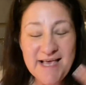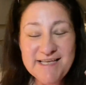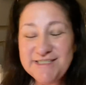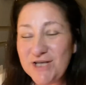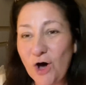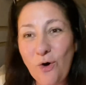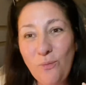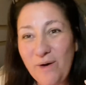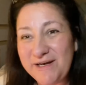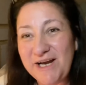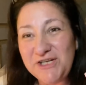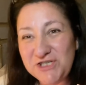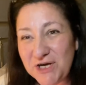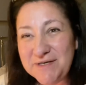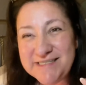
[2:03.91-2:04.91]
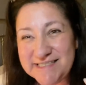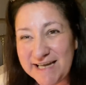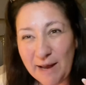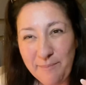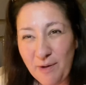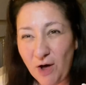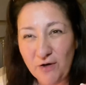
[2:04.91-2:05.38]
So when I do
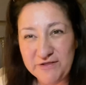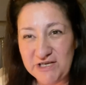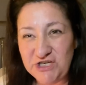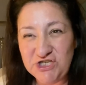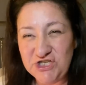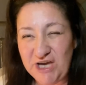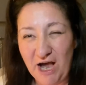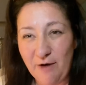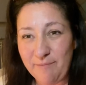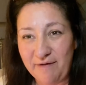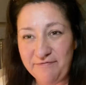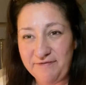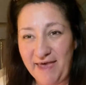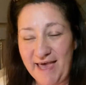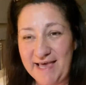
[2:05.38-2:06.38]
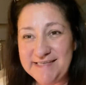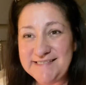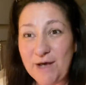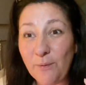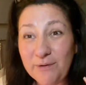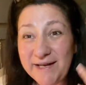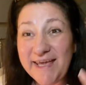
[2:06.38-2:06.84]
slap all this shit on my face,
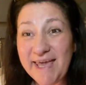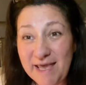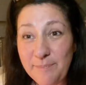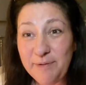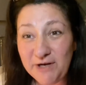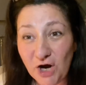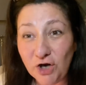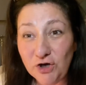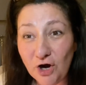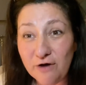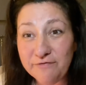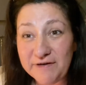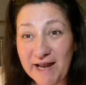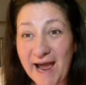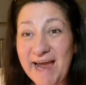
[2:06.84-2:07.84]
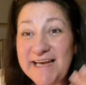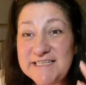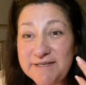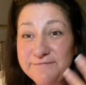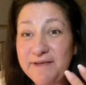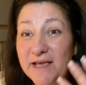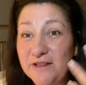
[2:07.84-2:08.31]
I want to keep it on overnight
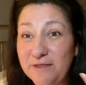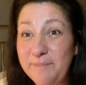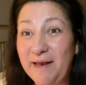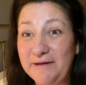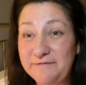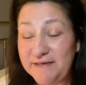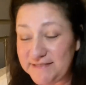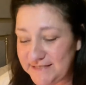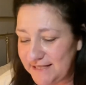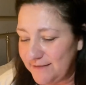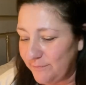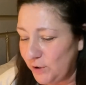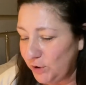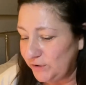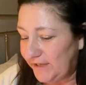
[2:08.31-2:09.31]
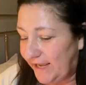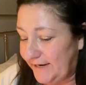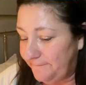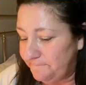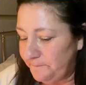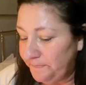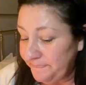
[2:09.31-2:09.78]
to feel the benefits in the
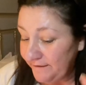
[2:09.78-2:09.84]
morning.